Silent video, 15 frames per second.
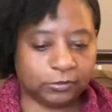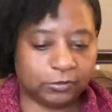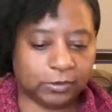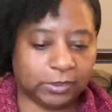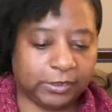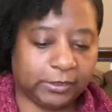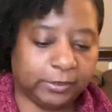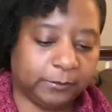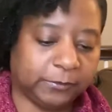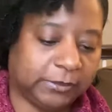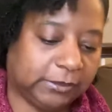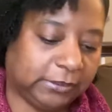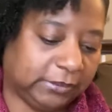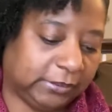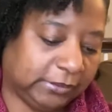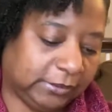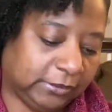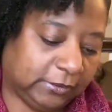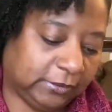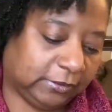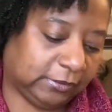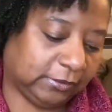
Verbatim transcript: grams in each.